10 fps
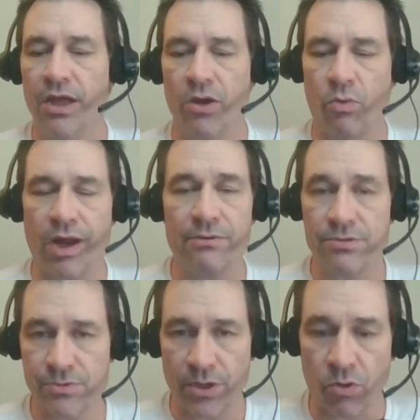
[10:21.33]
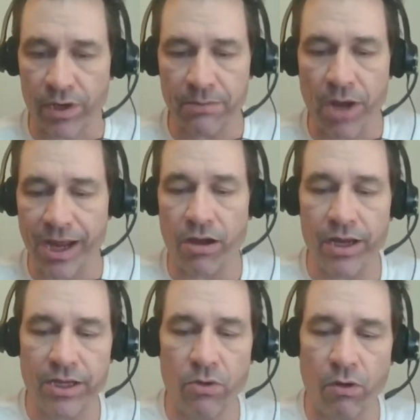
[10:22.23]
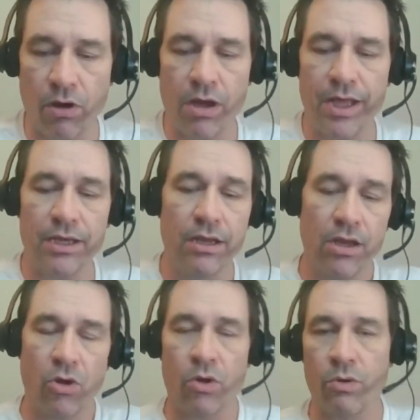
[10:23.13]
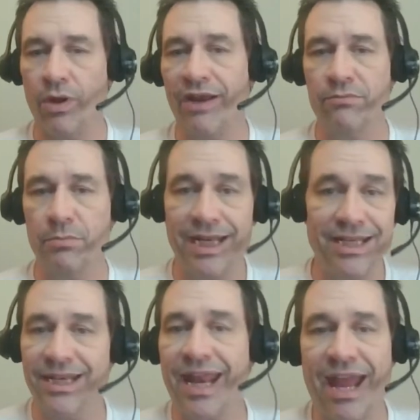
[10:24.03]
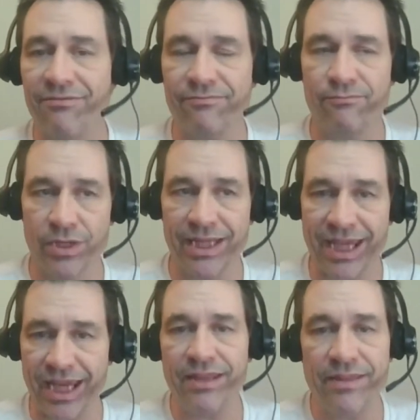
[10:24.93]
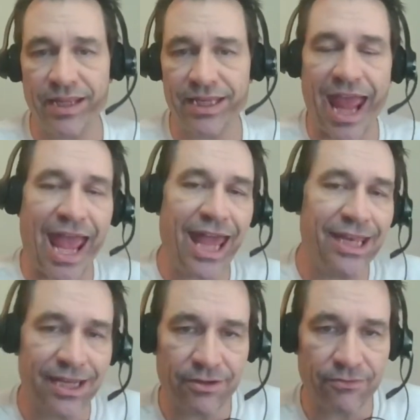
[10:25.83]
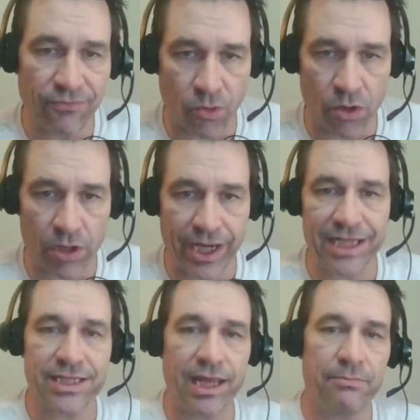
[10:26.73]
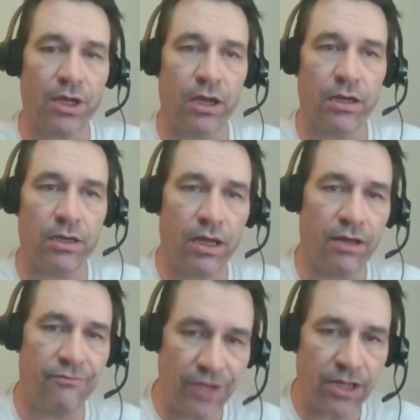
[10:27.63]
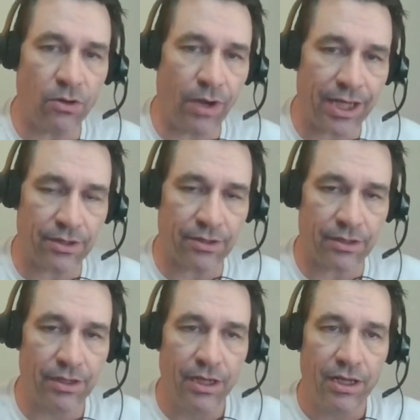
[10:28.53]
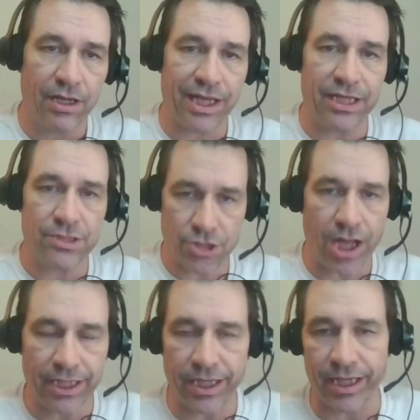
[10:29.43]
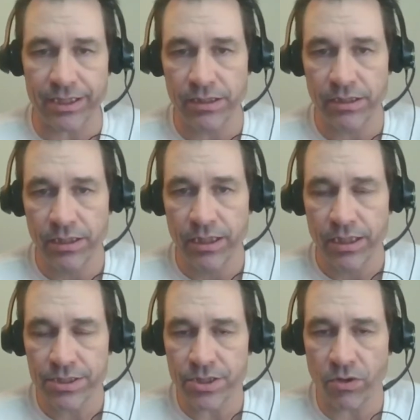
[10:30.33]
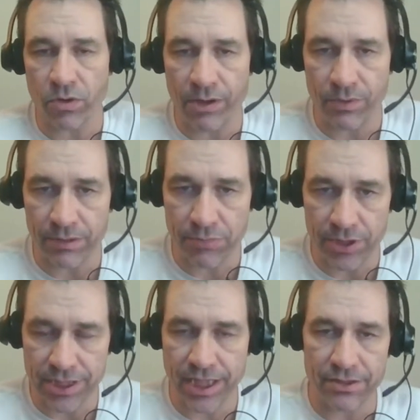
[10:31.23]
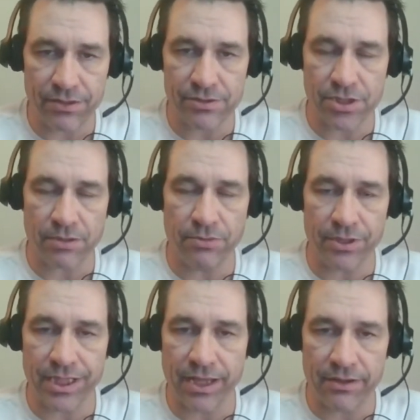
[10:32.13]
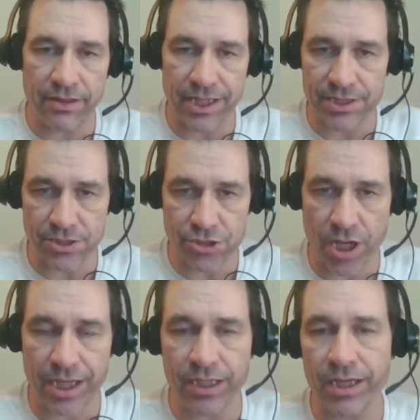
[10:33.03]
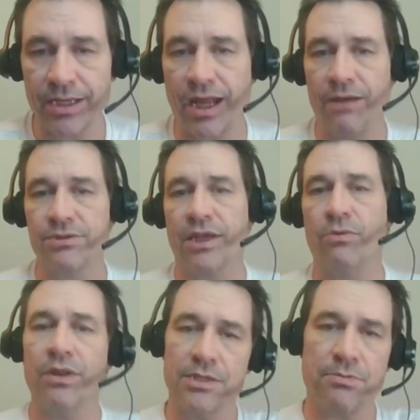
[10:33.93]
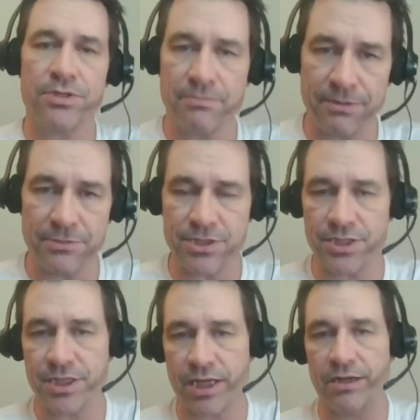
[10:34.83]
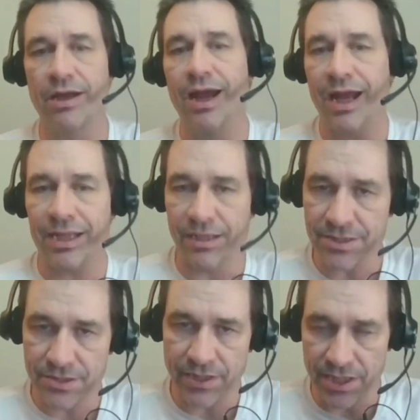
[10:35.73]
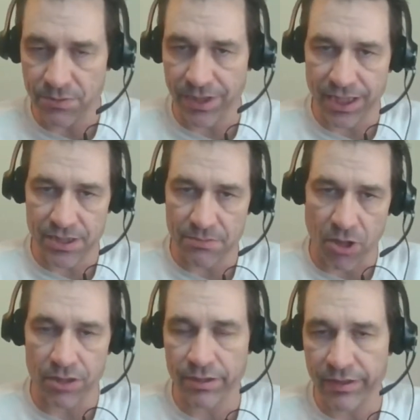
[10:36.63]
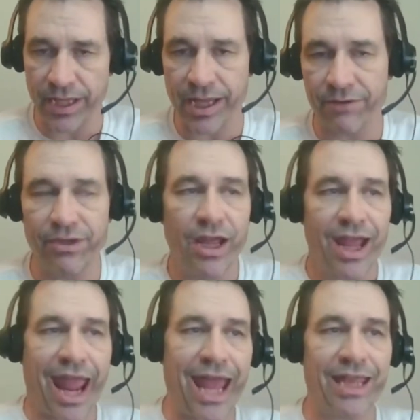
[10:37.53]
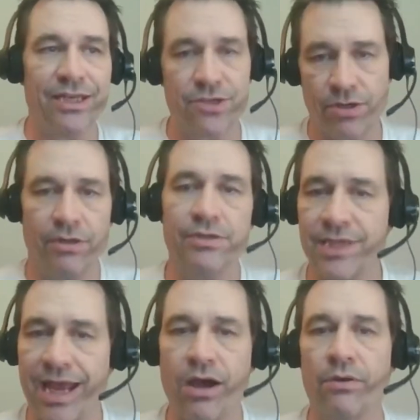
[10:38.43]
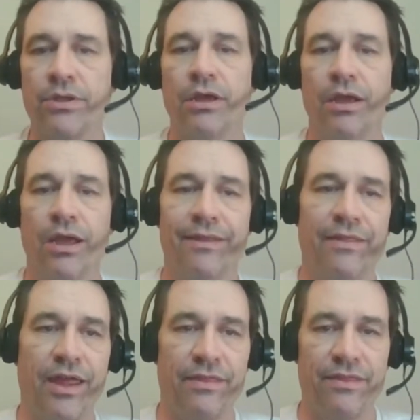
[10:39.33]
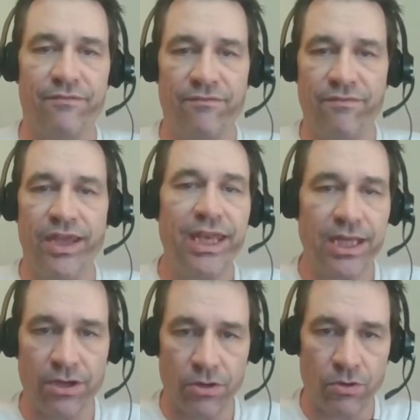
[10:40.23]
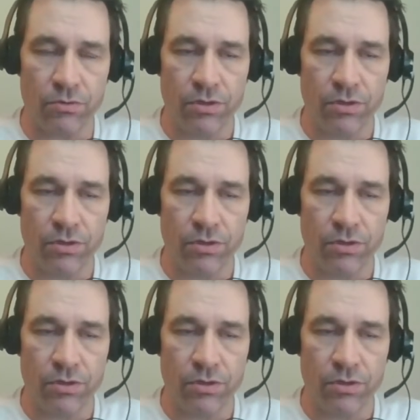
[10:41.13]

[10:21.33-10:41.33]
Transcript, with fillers: what I was recording my audio on or whatever, but I didn't have really anything to edit it for except a video editor in Shotcut. So I went and put together, started putting together things in Shotcut. I was like, well, let's put some images here and let's do this. We can get a smaller thing out of it. And it turns out that the video